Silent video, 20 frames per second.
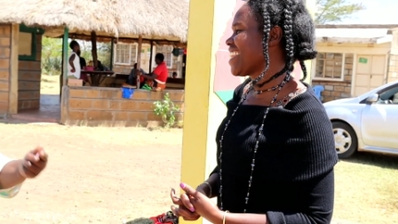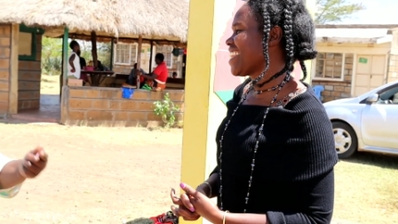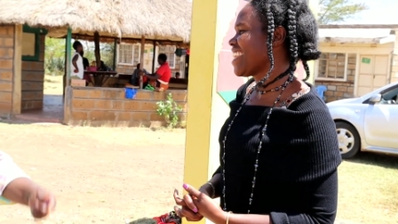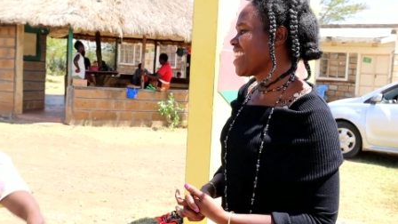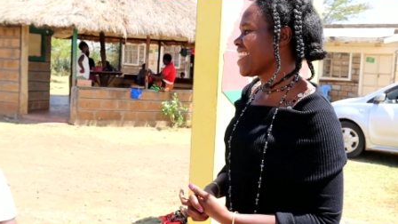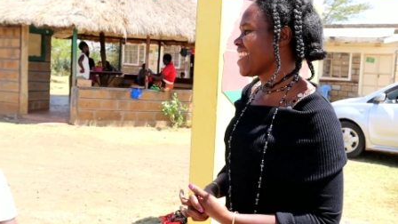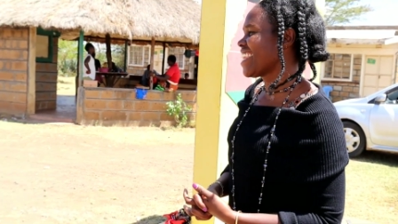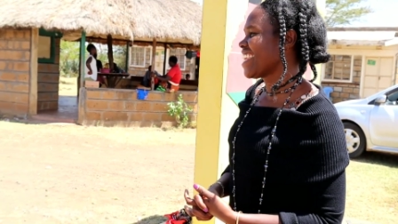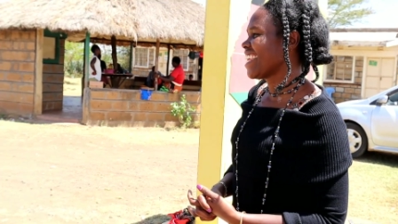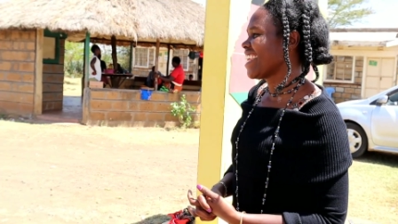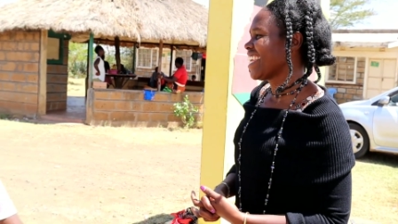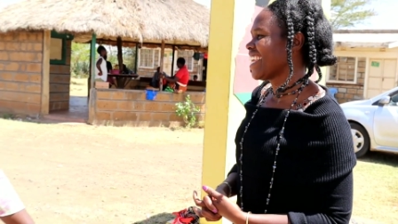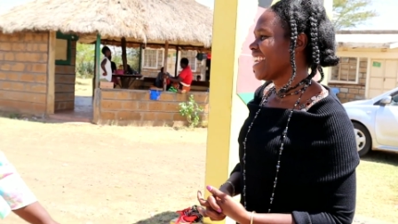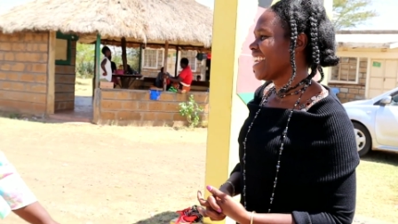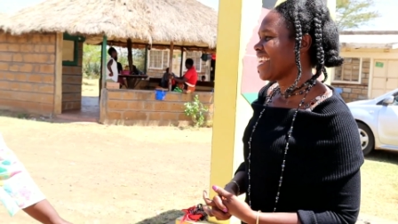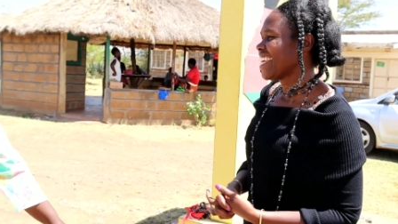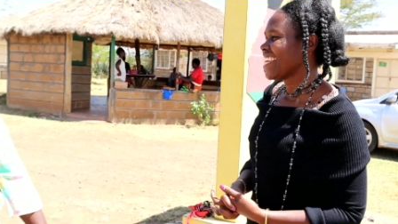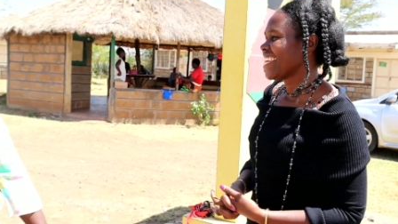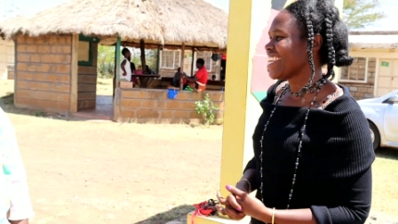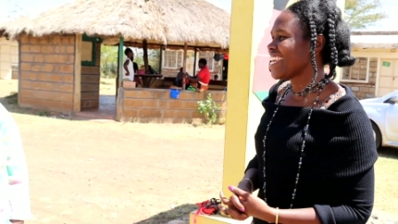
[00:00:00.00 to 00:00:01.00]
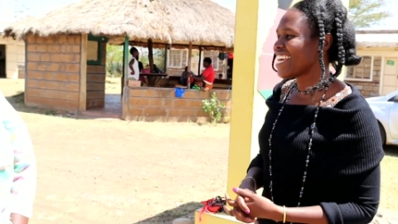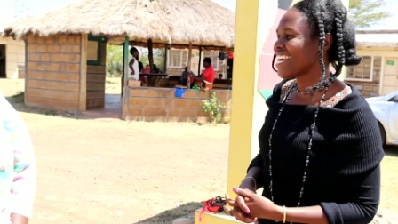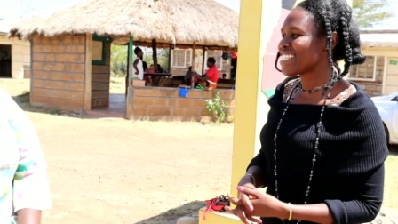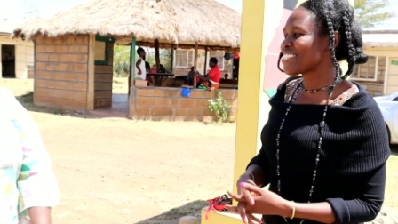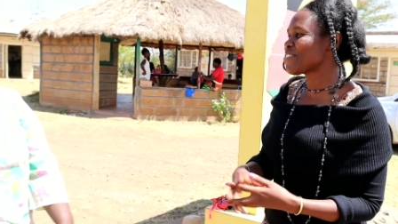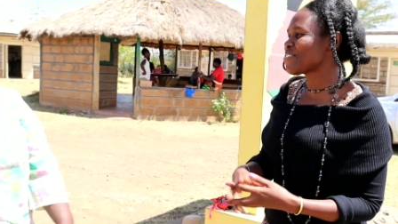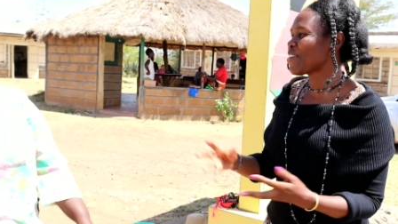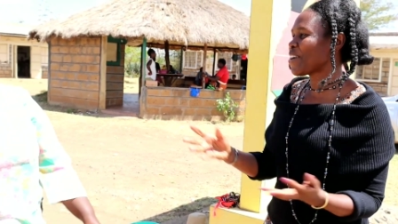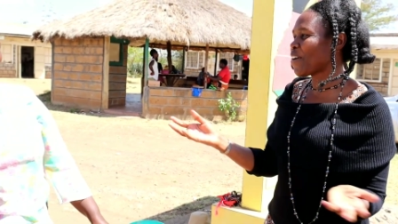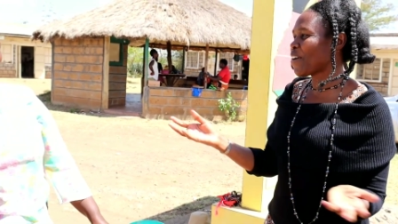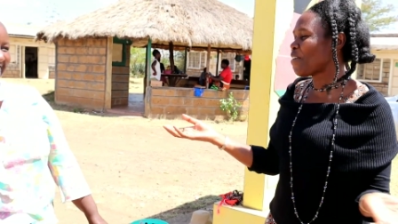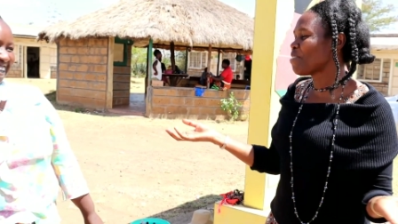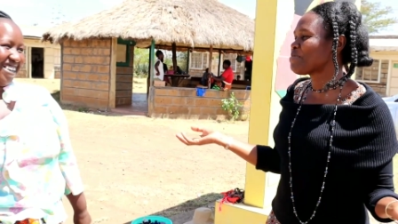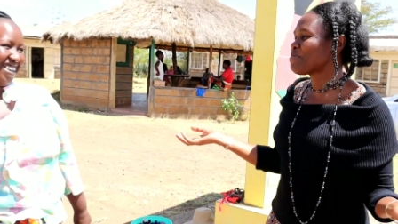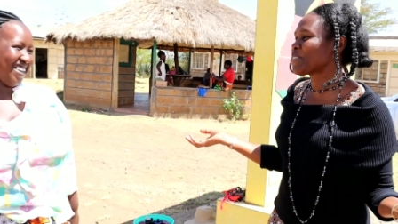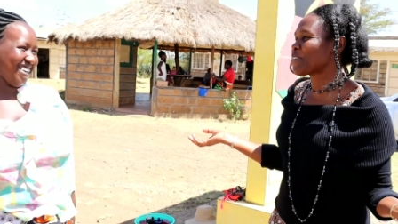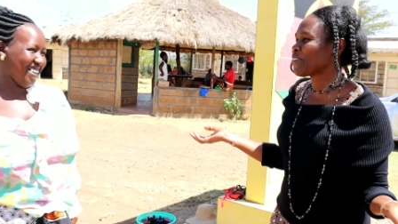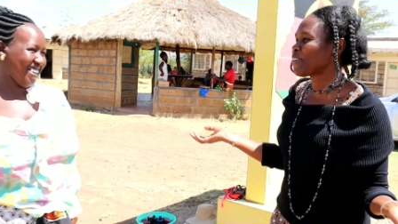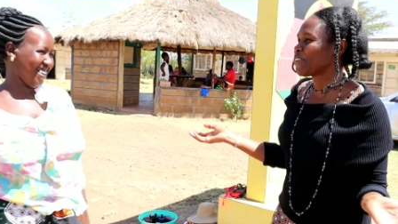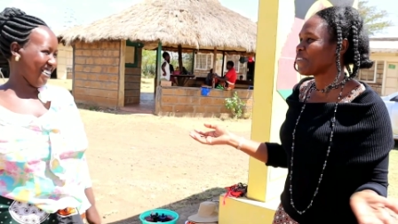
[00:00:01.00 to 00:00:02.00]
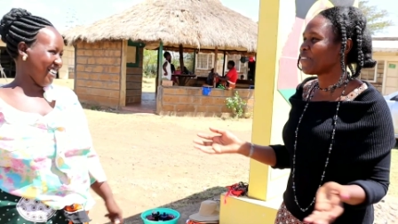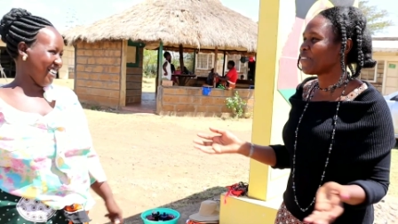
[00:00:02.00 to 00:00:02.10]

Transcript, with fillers: the years to come. Yes, we hope so.